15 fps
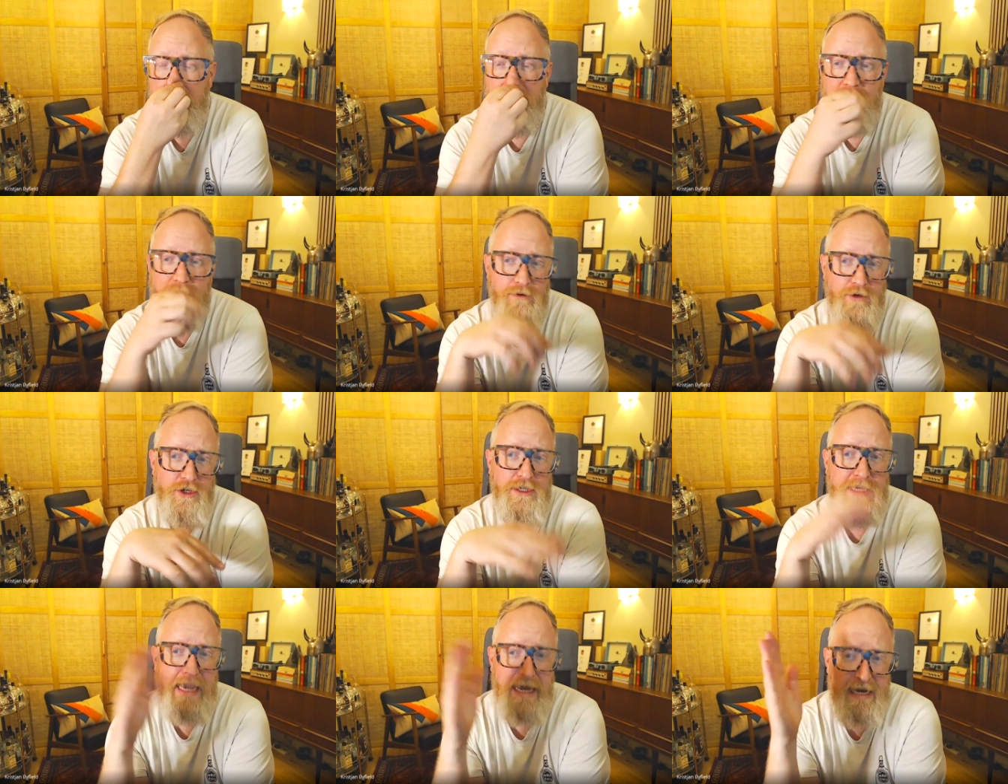So
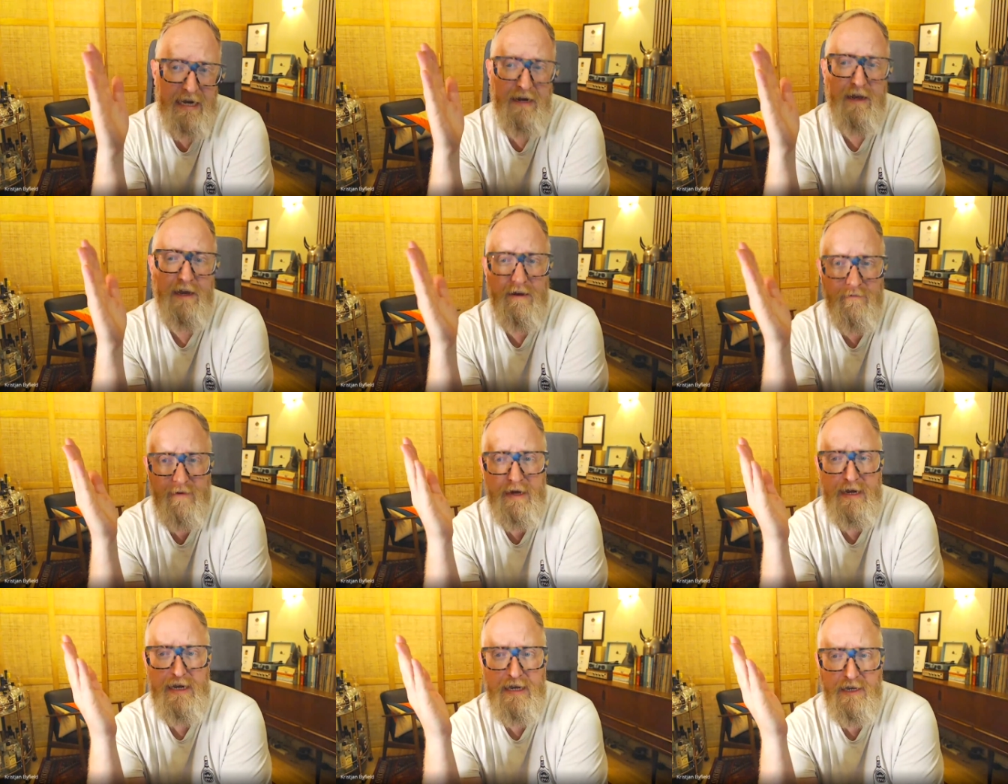just getting like a
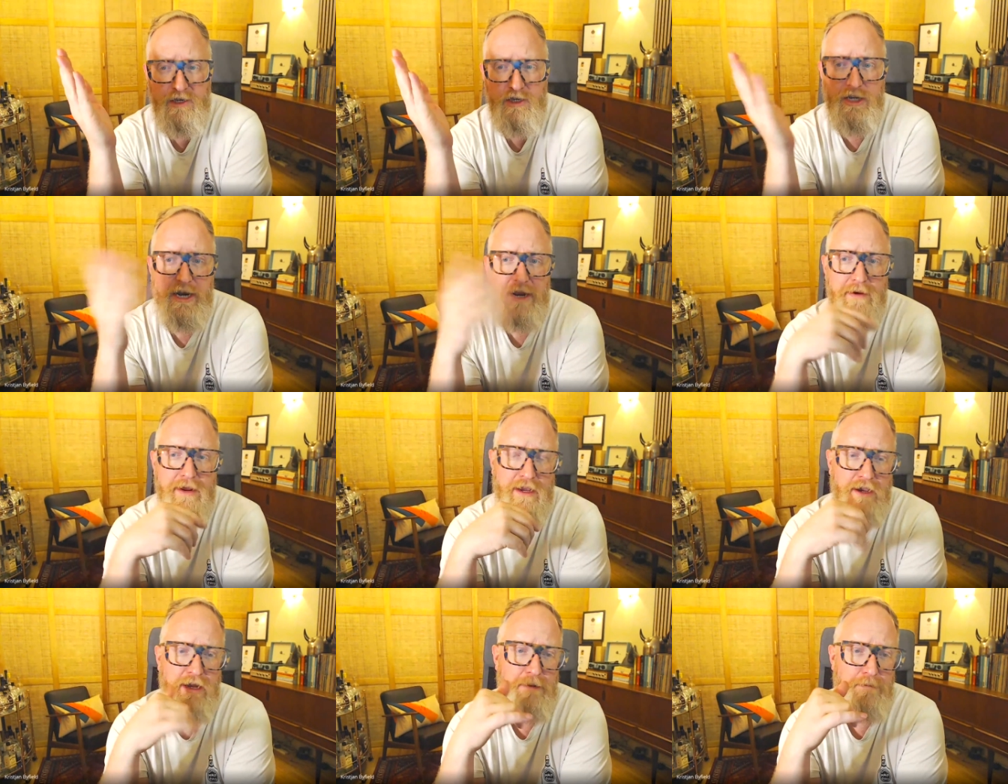really
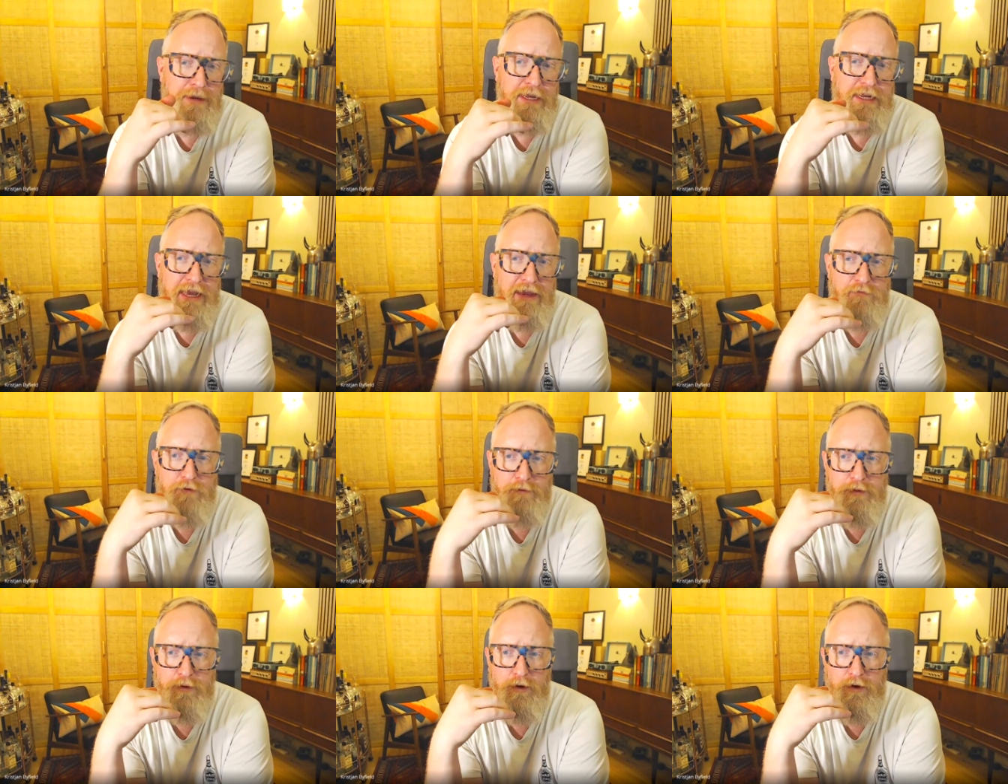generic kind of PDF
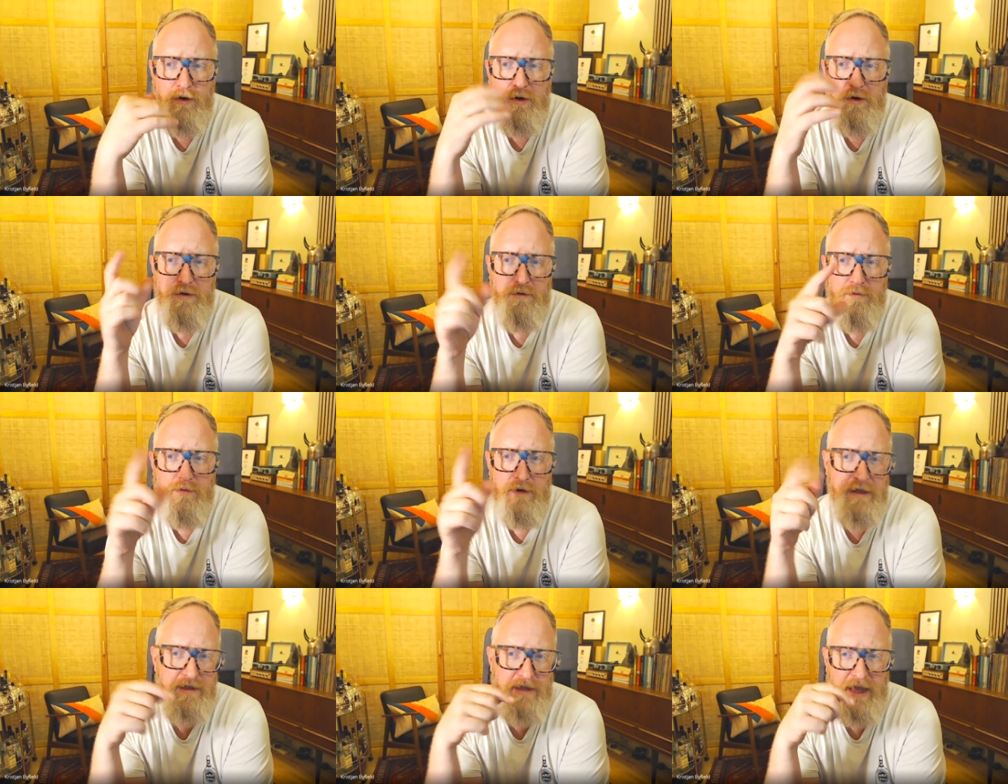report
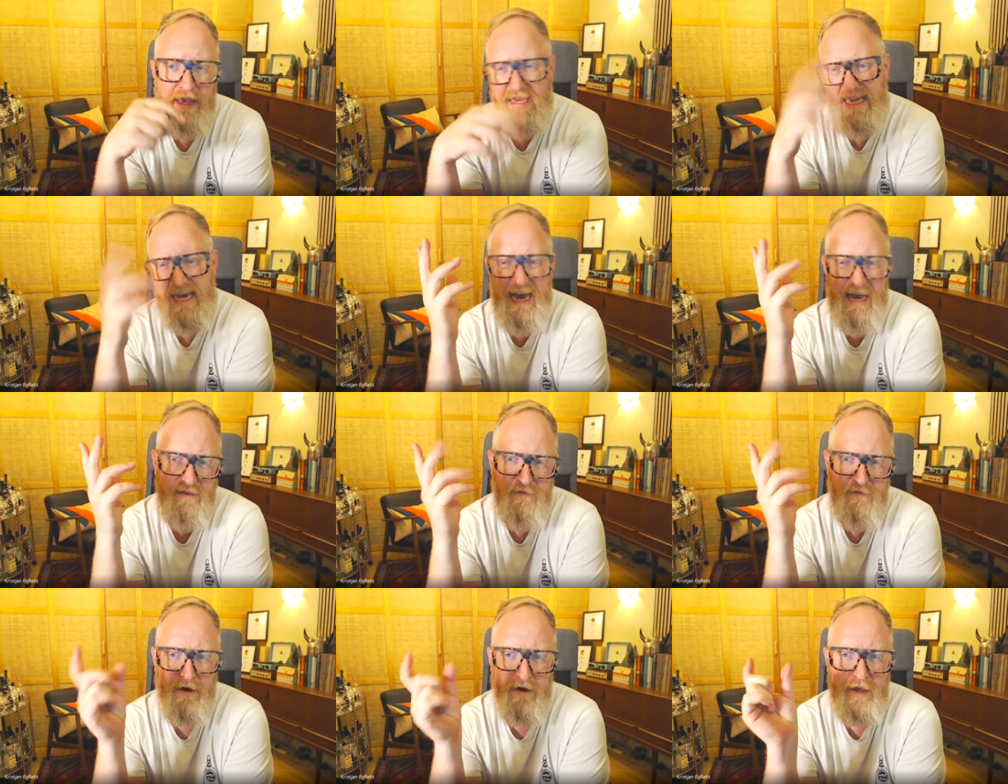with like, yeah,
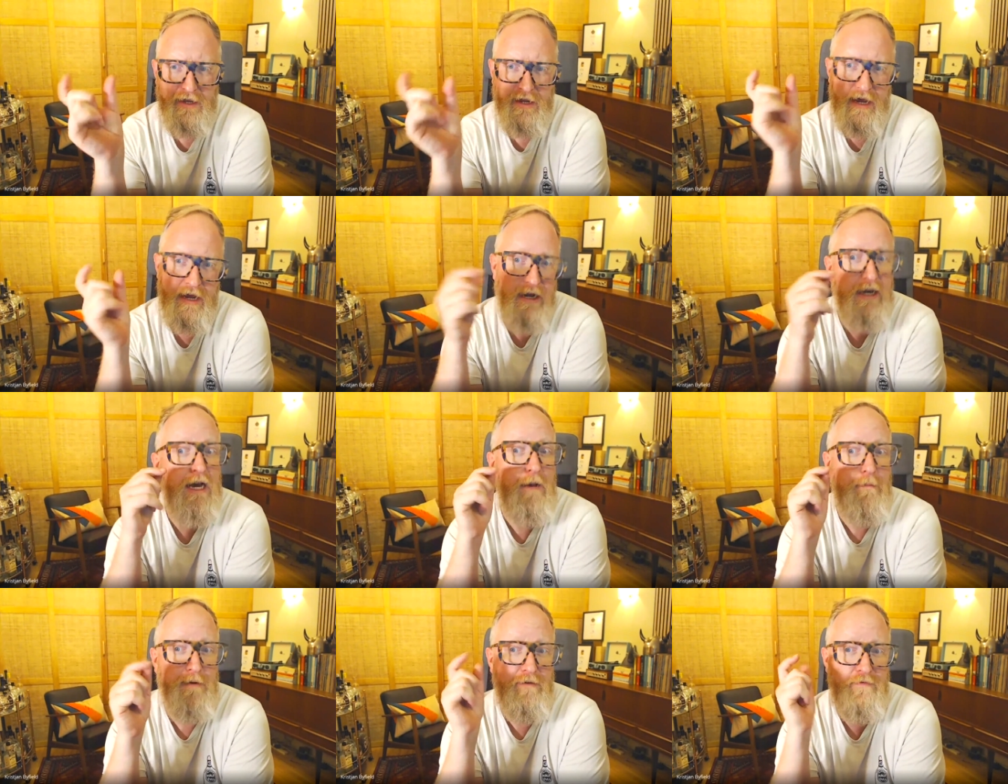it's fine, and a
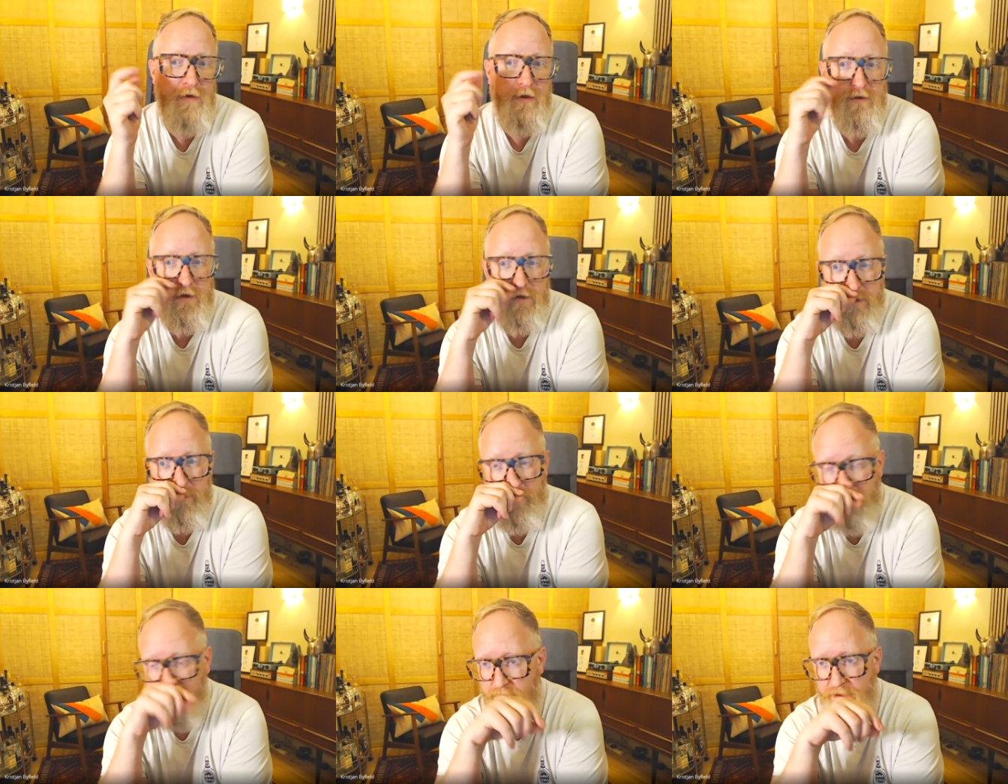couple of photos
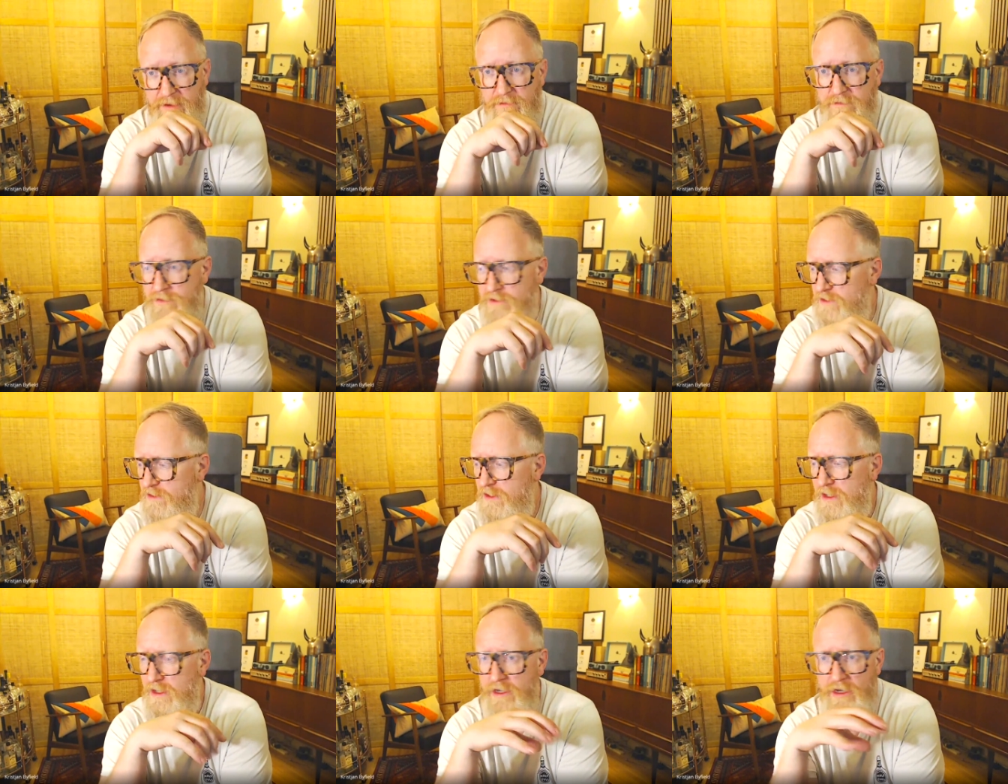of
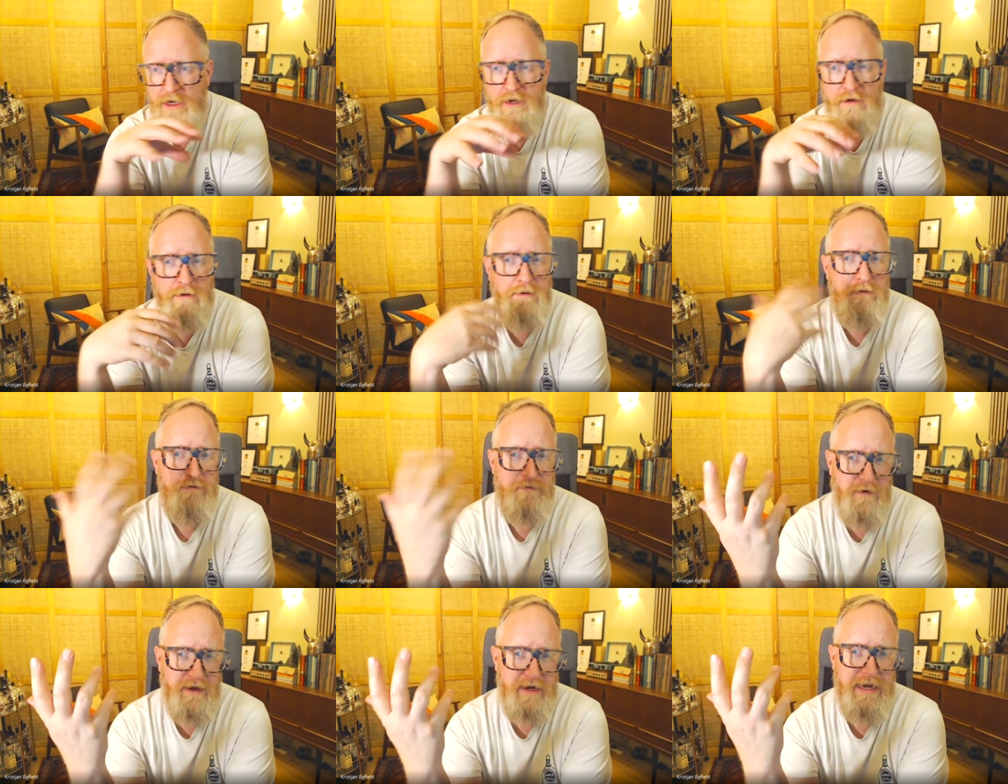problems, we would
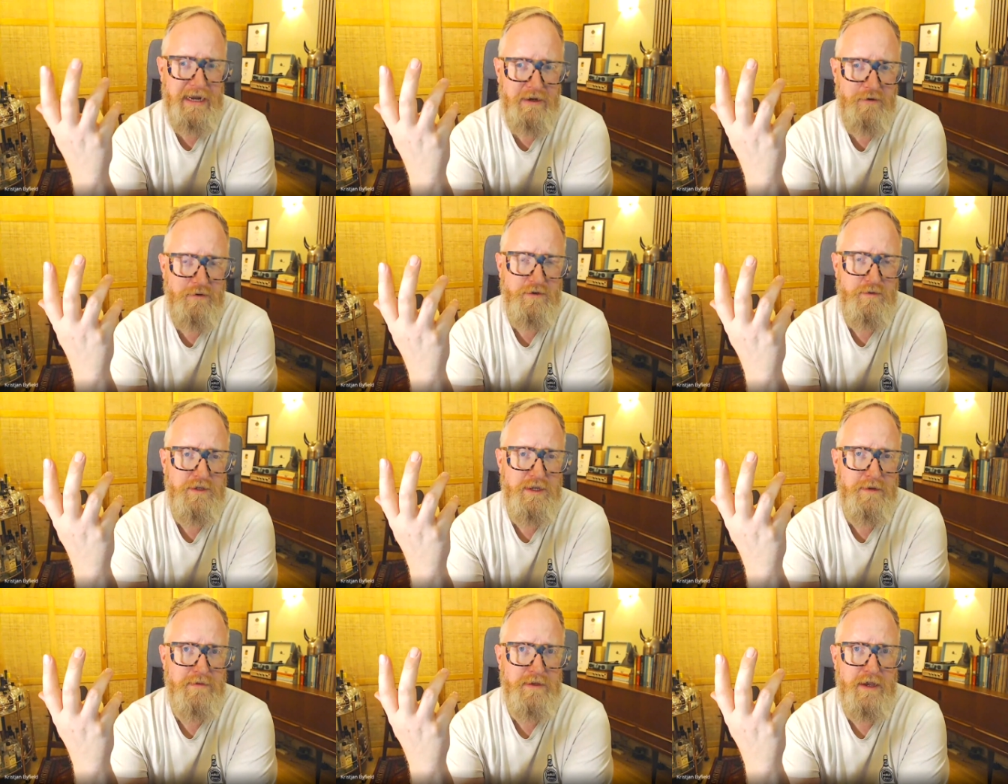find landlords would
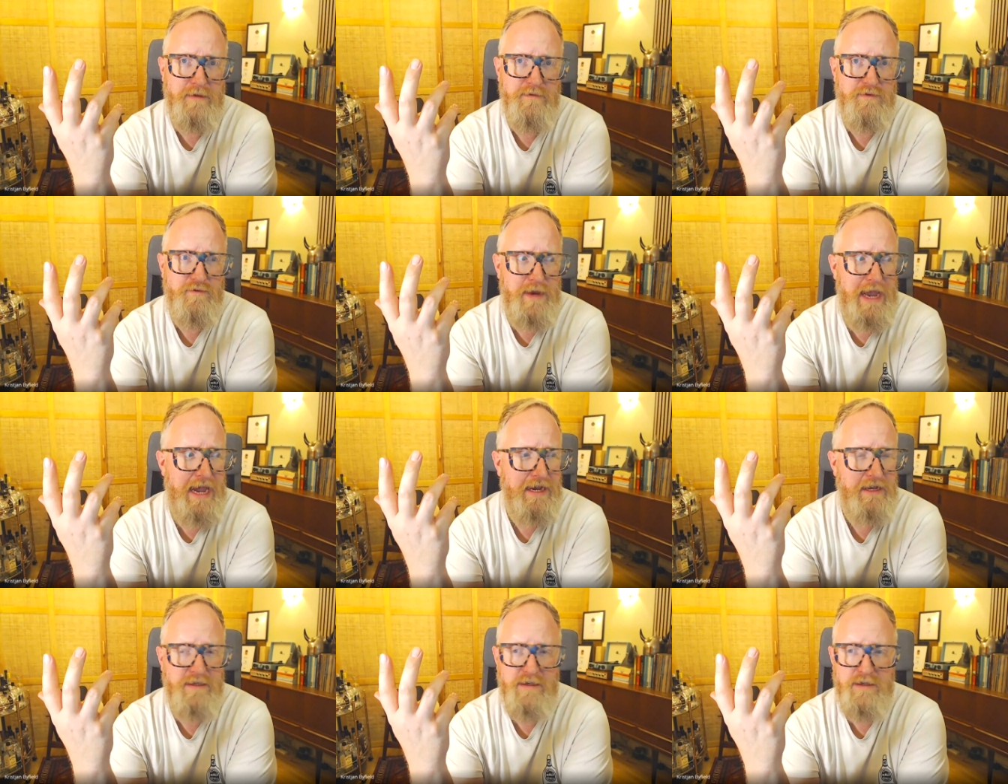sometimes
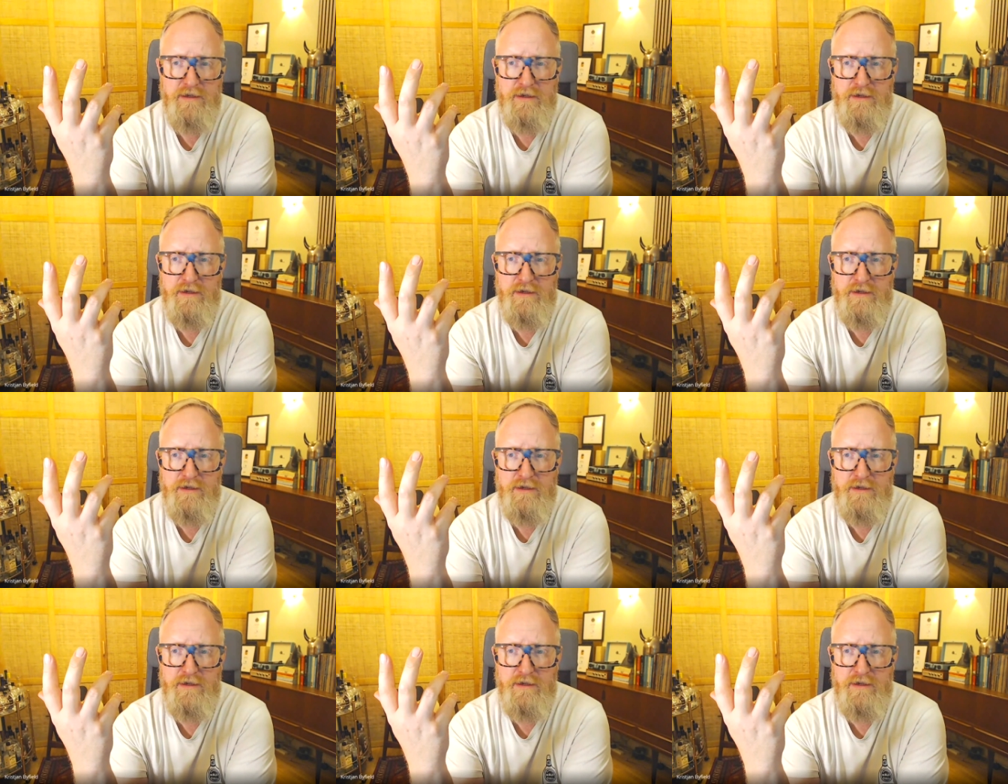react